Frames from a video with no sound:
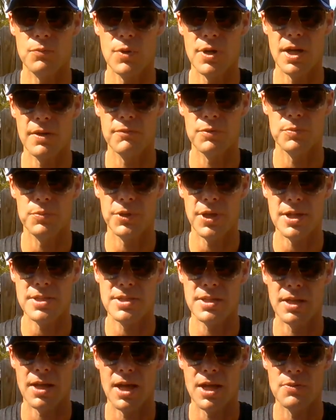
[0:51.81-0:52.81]
whatever
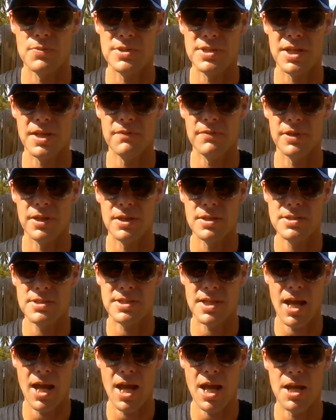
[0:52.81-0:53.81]
blessing God was giving us,
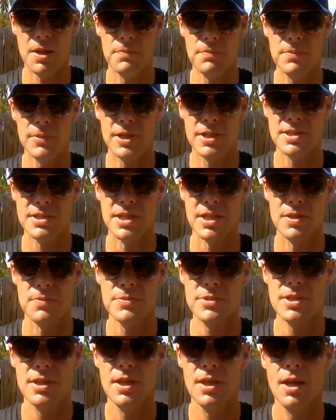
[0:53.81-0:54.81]
time it
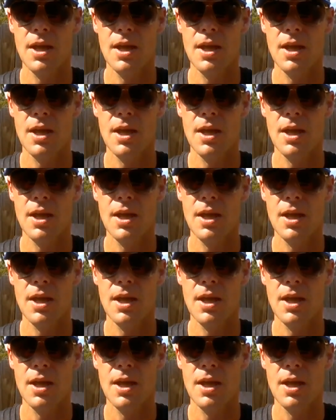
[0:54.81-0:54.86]
seems.